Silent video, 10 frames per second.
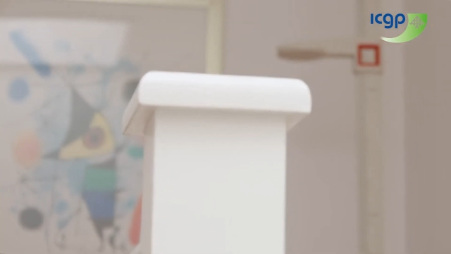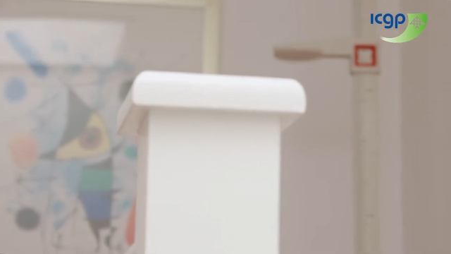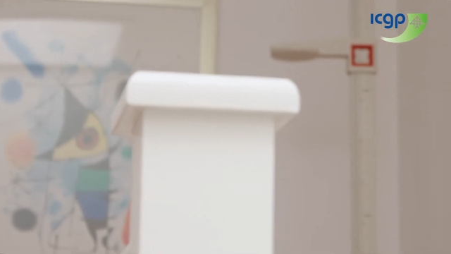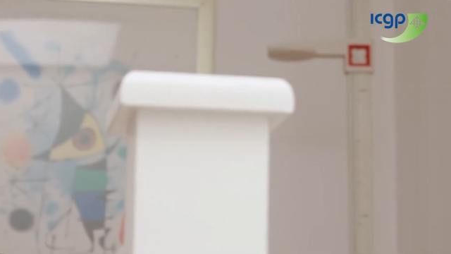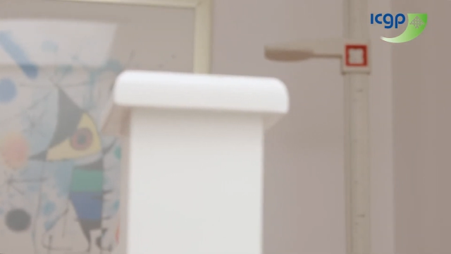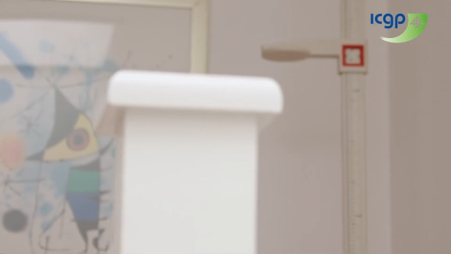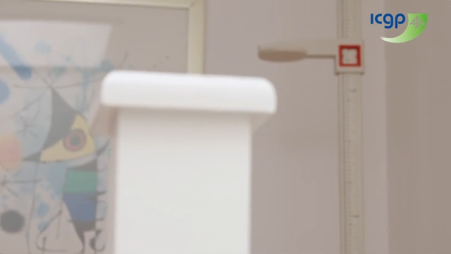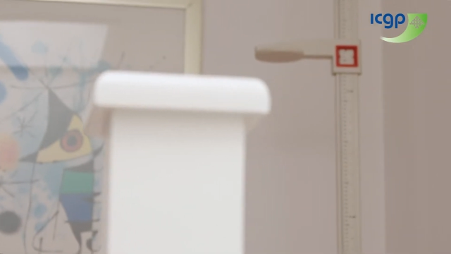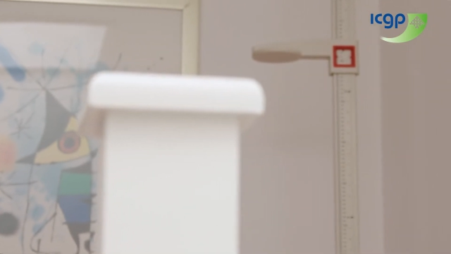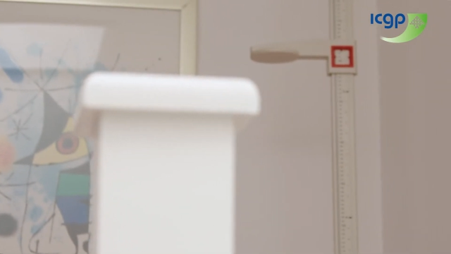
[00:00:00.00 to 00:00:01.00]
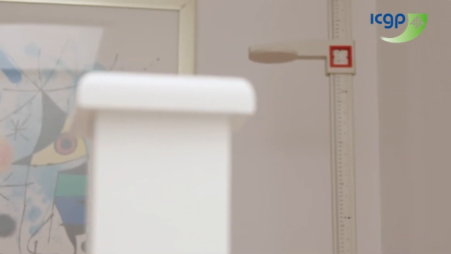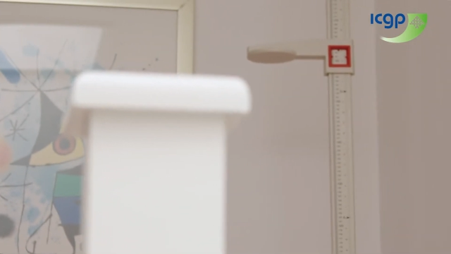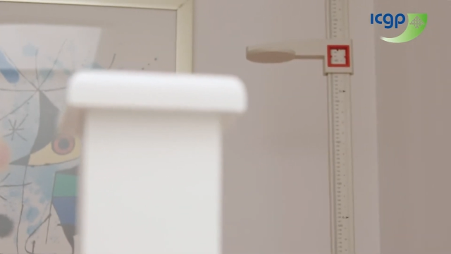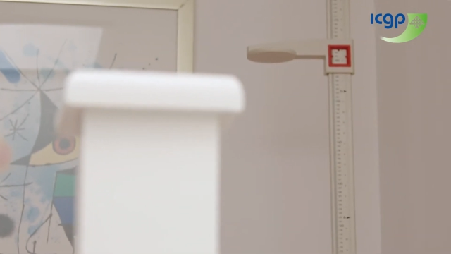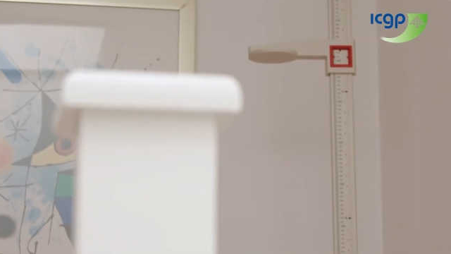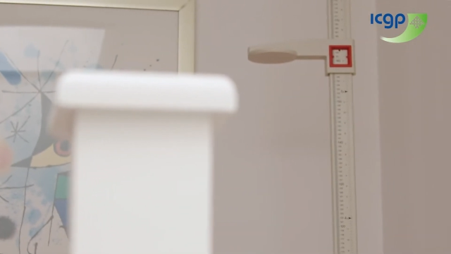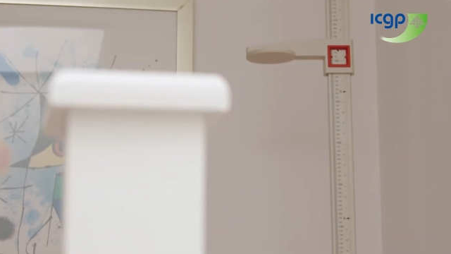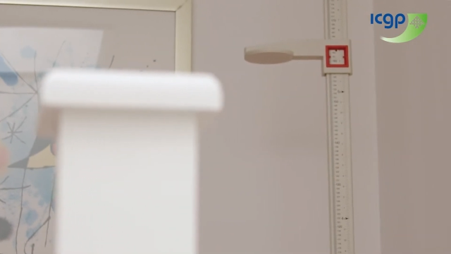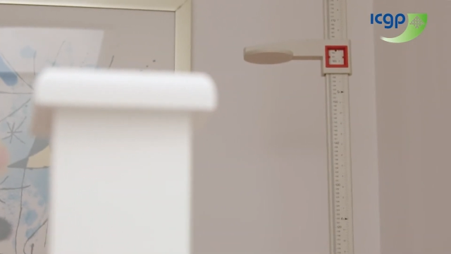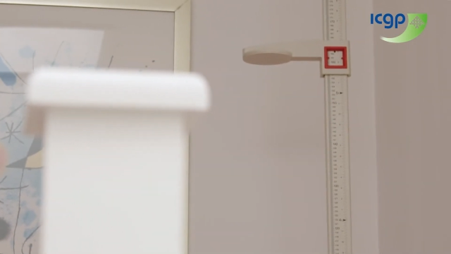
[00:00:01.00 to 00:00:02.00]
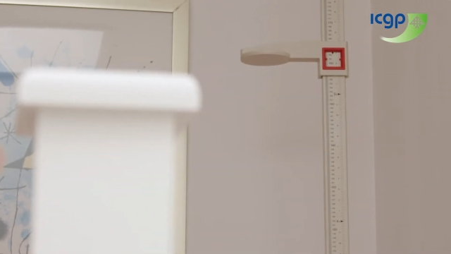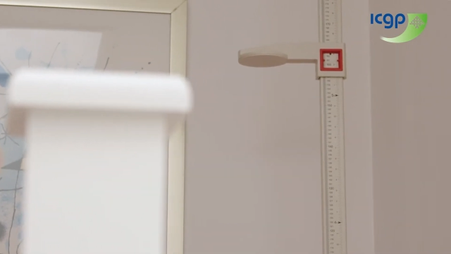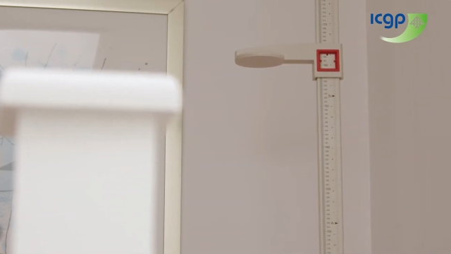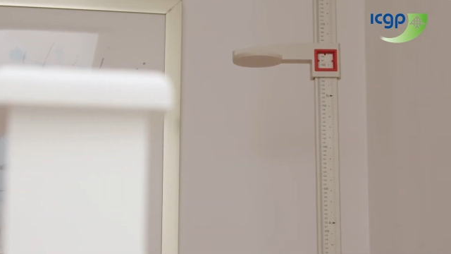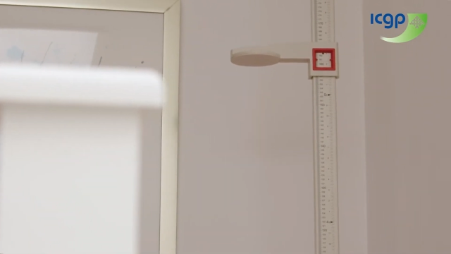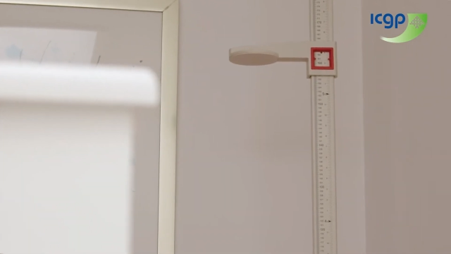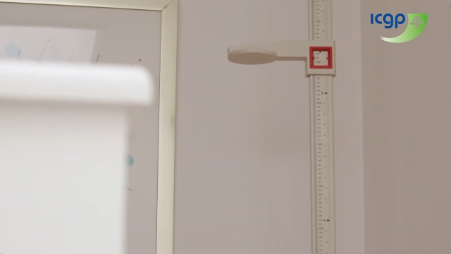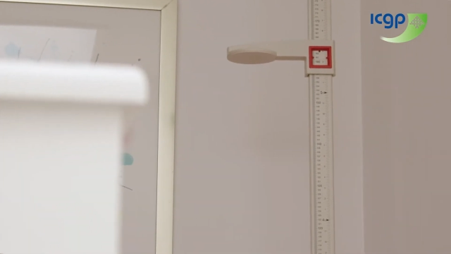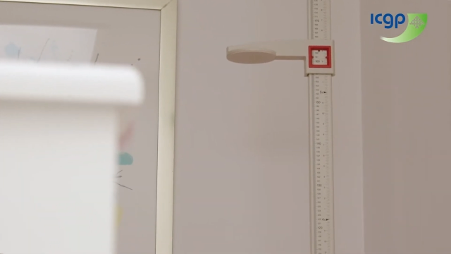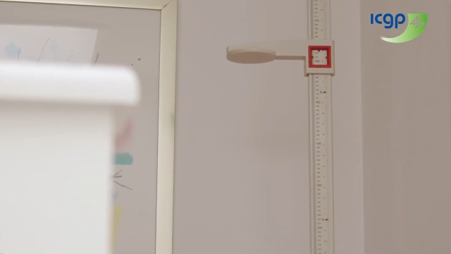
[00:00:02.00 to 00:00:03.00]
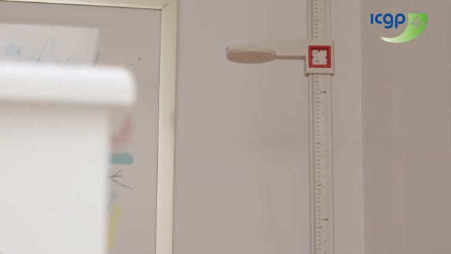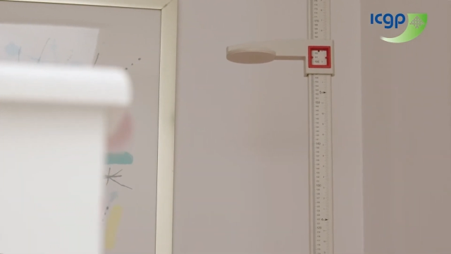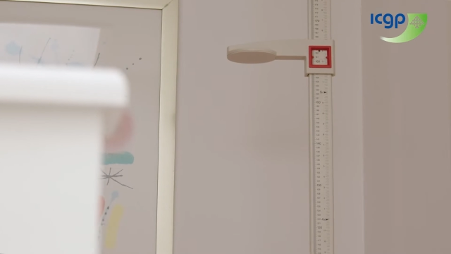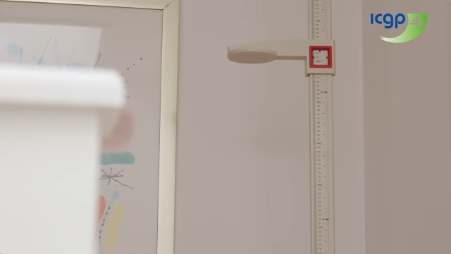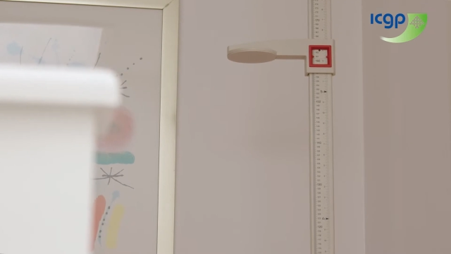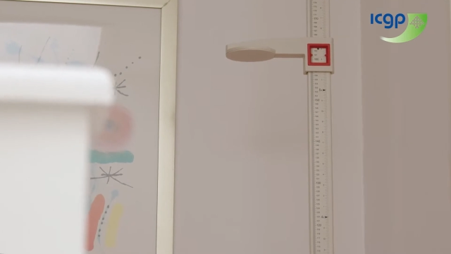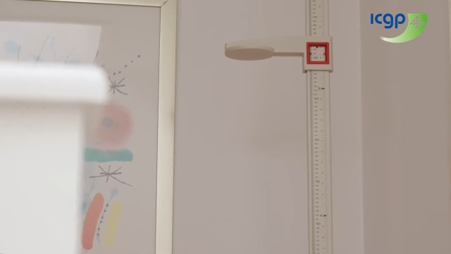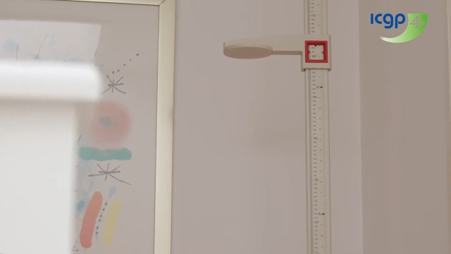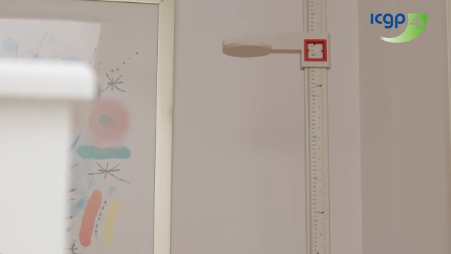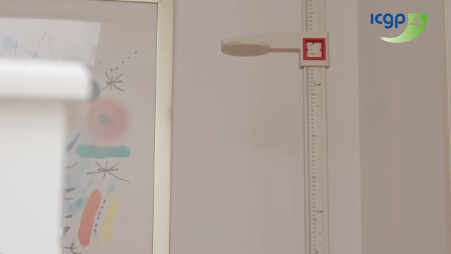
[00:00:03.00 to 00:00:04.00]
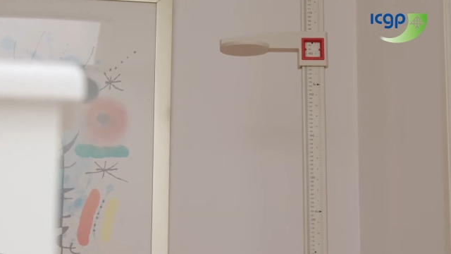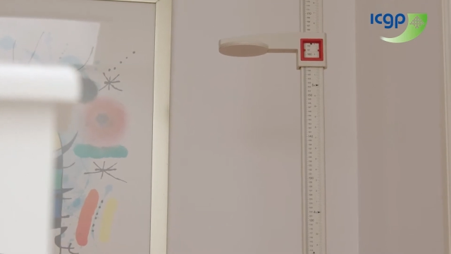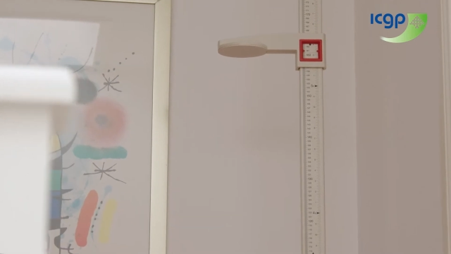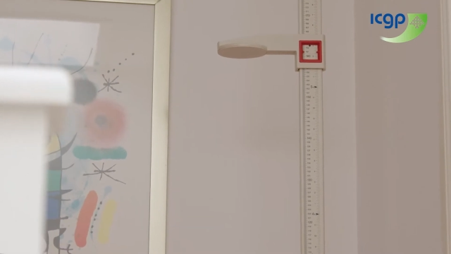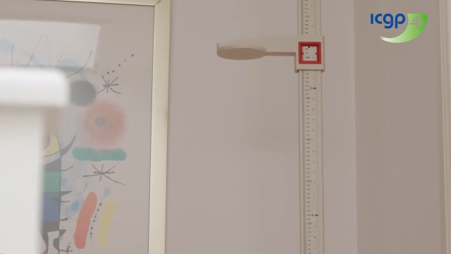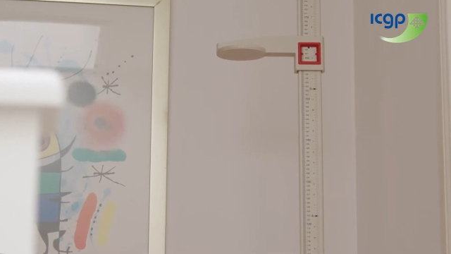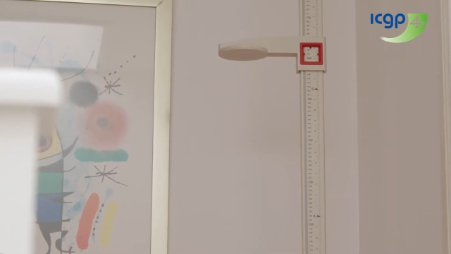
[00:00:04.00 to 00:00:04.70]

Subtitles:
(no speaker visible)